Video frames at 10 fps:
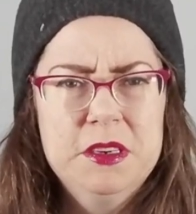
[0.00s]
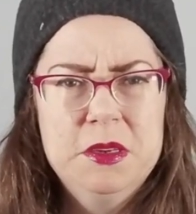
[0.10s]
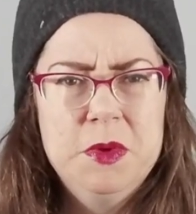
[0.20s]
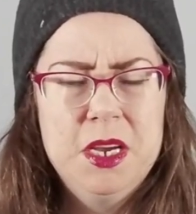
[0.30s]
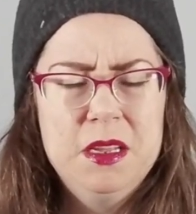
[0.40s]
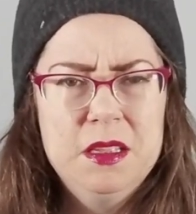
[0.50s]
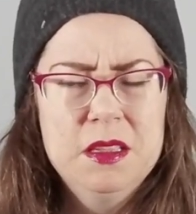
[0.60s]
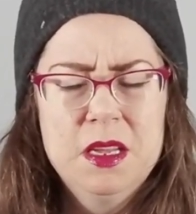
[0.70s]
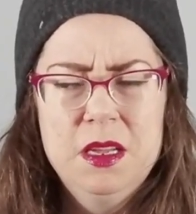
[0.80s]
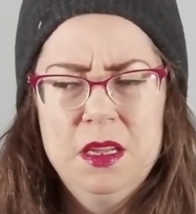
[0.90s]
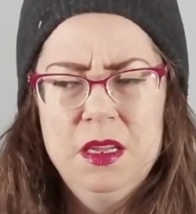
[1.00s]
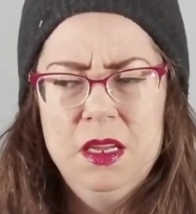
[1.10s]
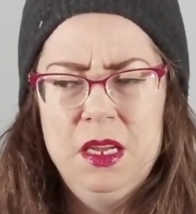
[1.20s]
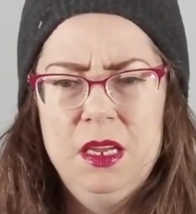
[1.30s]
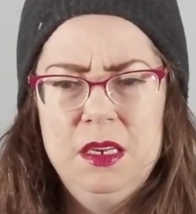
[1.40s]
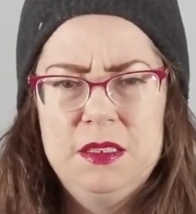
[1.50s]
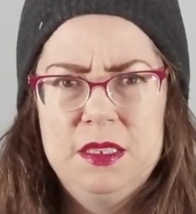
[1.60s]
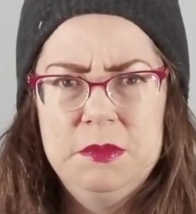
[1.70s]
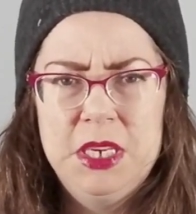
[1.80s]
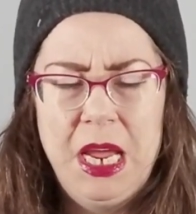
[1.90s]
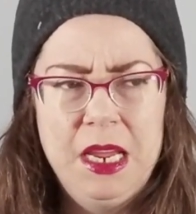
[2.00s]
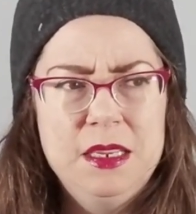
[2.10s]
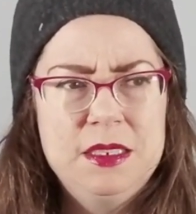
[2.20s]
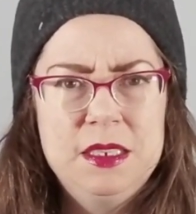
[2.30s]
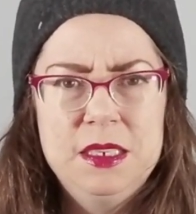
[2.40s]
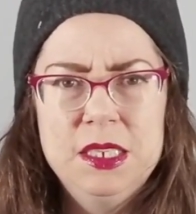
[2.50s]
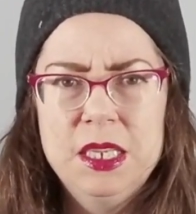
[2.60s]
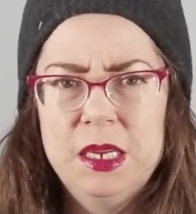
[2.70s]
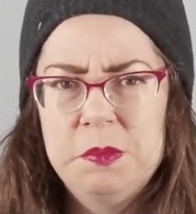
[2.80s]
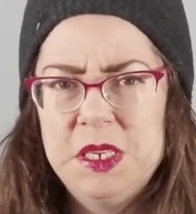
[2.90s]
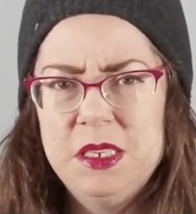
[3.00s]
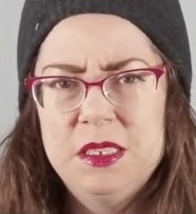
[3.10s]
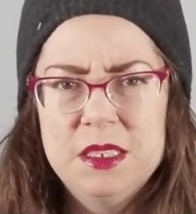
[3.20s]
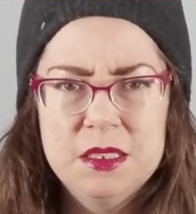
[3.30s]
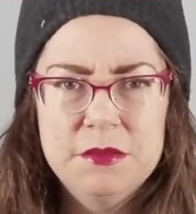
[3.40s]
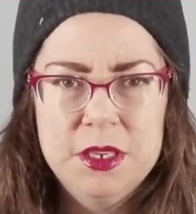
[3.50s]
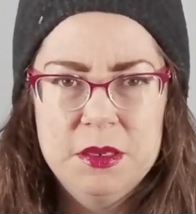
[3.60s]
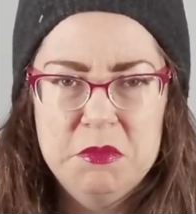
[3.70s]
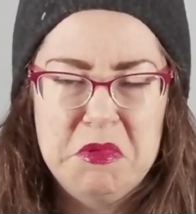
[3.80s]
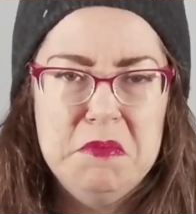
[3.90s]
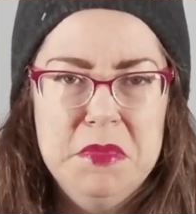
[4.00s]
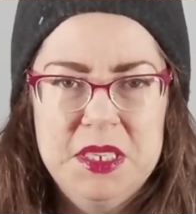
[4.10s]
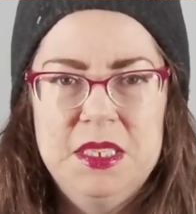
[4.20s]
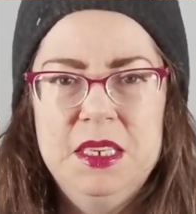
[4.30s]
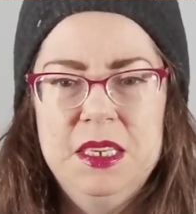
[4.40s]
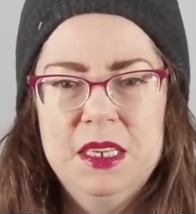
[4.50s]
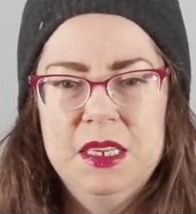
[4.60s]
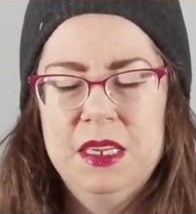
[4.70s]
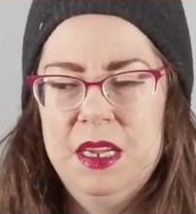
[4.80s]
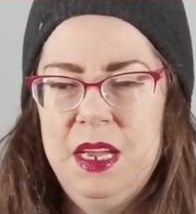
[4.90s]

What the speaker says: very well. And it seemed hazy, and like pieces of it were missing,